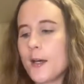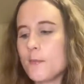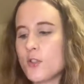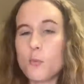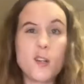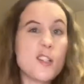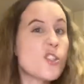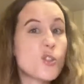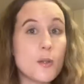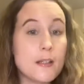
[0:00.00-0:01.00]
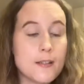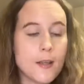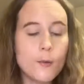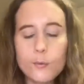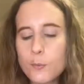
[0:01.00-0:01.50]
just wanting to treat
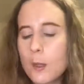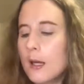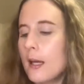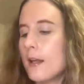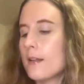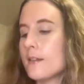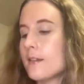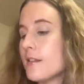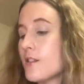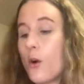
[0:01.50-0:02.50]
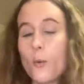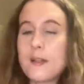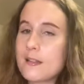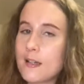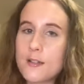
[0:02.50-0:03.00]
yourself. It's
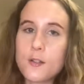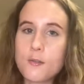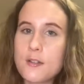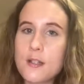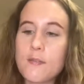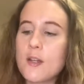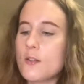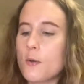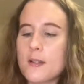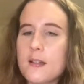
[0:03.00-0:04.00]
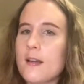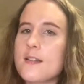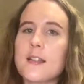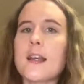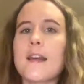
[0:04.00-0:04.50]
always nice to receive it. It's always
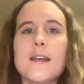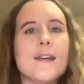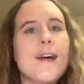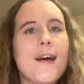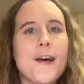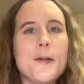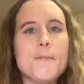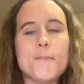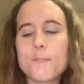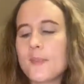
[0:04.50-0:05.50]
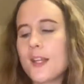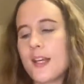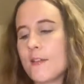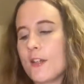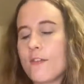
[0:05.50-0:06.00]
nice to get it,
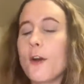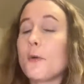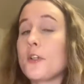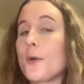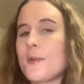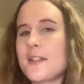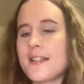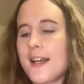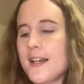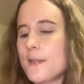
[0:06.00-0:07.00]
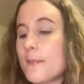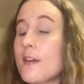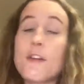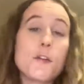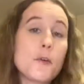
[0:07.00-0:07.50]
even if I already know what's inside.
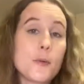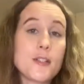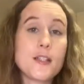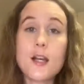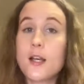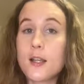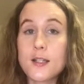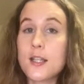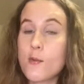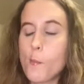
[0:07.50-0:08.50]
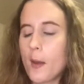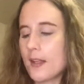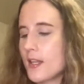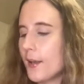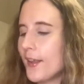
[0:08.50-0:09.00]
If I don't know what's inside, that's even
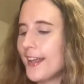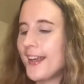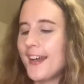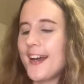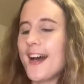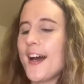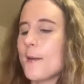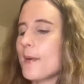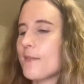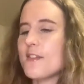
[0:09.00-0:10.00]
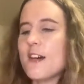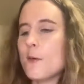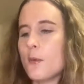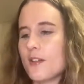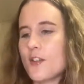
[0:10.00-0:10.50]
better. But I've
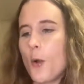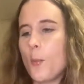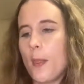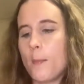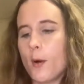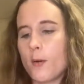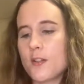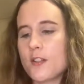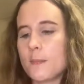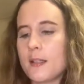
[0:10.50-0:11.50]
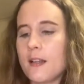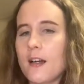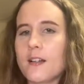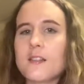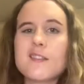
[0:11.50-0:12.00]
never once opened the box and been like,